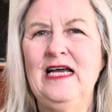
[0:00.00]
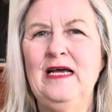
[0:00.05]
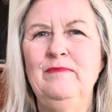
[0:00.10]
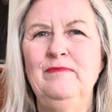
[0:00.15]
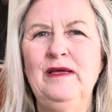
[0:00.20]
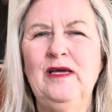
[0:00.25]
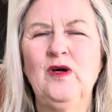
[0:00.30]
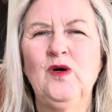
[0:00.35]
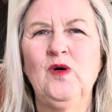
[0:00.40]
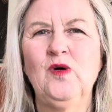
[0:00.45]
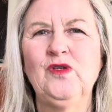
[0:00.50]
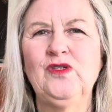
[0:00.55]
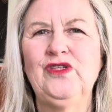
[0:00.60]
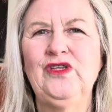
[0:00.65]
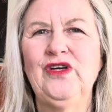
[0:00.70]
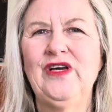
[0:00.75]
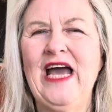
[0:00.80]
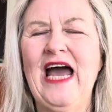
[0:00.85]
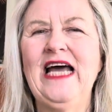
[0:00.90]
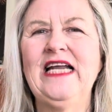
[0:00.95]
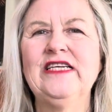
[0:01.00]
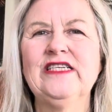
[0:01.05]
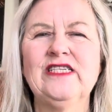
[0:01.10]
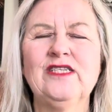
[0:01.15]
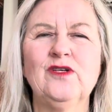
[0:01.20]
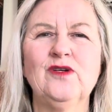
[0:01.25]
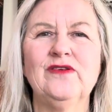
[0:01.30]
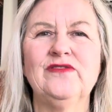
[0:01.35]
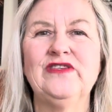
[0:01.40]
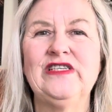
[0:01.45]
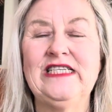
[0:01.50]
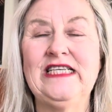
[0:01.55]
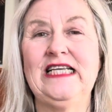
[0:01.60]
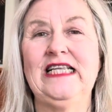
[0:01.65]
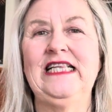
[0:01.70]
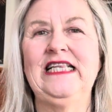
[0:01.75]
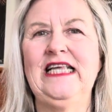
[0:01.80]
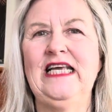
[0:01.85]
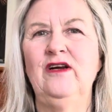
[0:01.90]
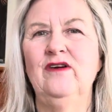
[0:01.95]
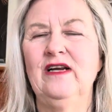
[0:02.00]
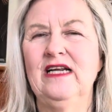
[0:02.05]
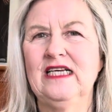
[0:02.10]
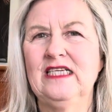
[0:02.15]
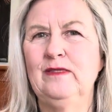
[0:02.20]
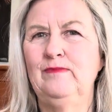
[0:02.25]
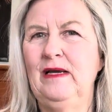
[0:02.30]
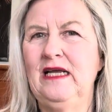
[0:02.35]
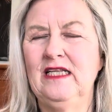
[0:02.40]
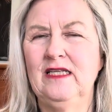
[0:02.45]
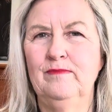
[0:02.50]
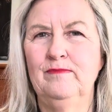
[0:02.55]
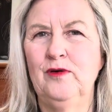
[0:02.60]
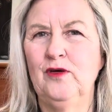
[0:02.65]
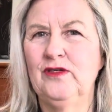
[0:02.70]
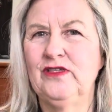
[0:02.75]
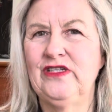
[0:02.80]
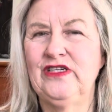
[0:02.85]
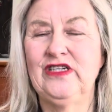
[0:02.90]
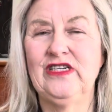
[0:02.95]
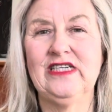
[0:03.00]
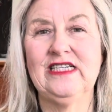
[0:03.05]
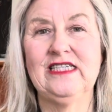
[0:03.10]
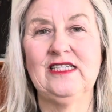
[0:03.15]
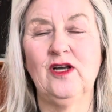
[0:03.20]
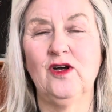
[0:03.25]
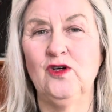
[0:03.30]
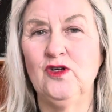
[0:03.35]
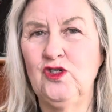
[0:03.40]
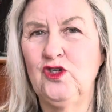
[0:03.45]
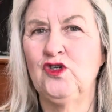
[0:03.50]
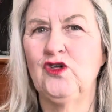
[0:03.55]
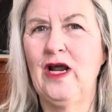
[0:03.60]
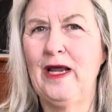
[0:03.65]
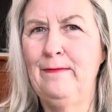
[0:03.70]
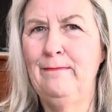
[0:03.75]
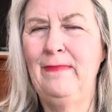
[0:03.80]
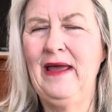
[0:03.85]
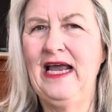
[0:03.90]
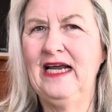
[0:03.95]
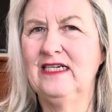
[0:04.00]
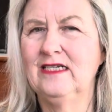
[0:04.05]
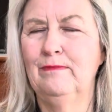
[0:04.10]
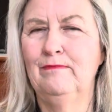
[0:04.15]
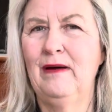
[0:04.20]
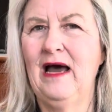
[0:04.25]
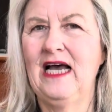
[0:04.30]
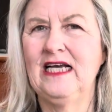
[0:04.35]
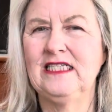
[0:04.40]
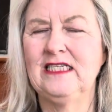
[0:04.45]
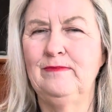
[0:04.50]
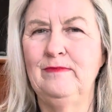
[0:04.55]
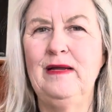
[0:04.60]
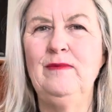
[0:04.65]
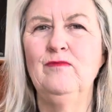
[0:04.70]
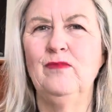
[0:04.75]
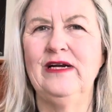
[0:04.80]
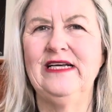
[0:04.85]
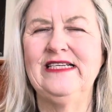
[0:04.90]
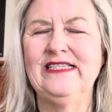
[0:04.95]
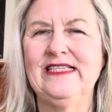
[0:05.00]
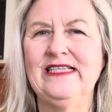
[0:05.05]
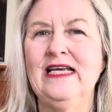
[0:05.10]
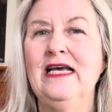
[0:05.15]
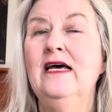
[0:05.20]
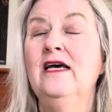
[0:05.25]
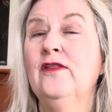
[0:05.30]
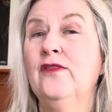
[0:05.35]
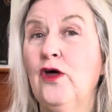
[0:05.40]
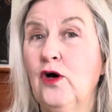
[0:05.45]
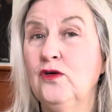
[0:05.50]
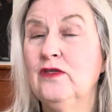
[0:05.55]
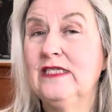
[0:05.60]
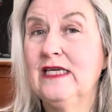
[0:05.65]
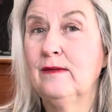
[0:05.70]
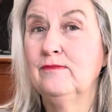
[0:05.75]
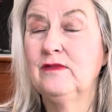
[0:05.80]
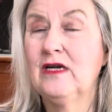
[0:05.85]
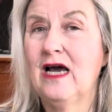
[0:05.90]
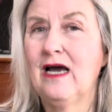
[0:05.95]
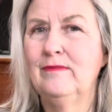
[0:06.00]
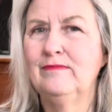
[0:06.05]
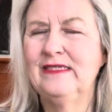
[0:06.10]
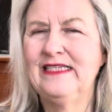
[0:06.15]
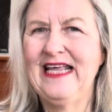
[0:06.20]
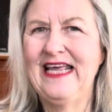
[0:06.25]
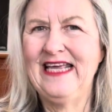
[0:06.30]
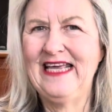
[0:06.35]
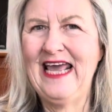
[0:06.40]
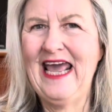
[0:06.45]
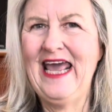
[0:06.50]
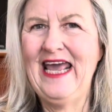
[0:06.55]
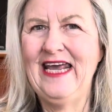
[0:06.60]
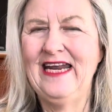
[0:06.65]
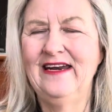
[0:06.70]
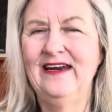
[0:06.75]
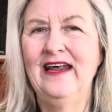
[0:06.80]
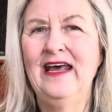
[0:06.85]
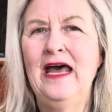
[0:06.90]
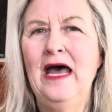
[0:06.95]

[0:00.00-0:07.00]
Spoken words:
because you can't just sort of sit there and expect the person to just go straight back to past memories, though sometimes they can.